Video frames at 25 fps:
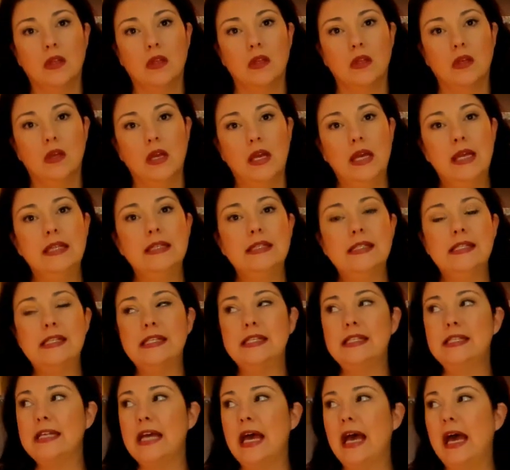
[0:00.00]

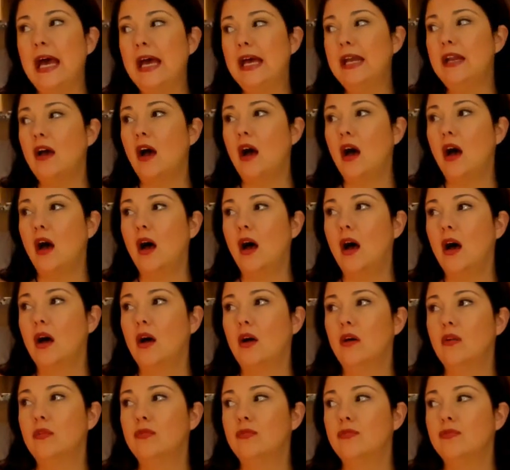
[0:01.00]
instead
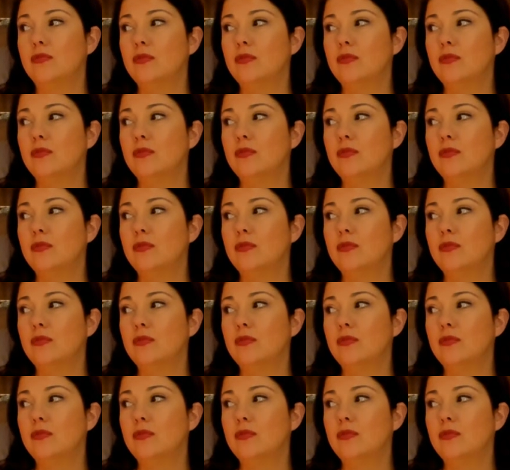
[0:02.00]
of